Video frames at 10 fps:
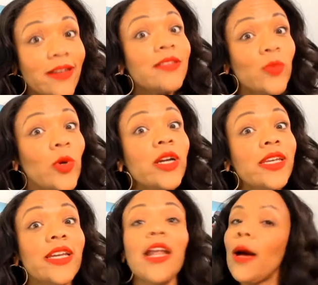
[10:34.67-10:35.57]
it's
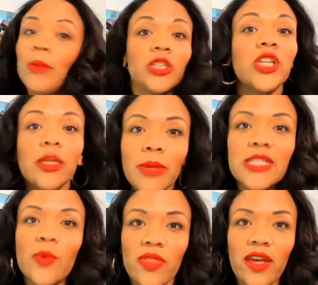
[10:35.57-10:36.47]
working, I'm not trying to
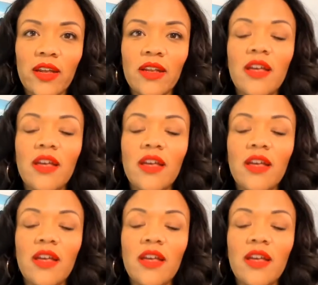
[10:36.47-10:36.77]
mess with it.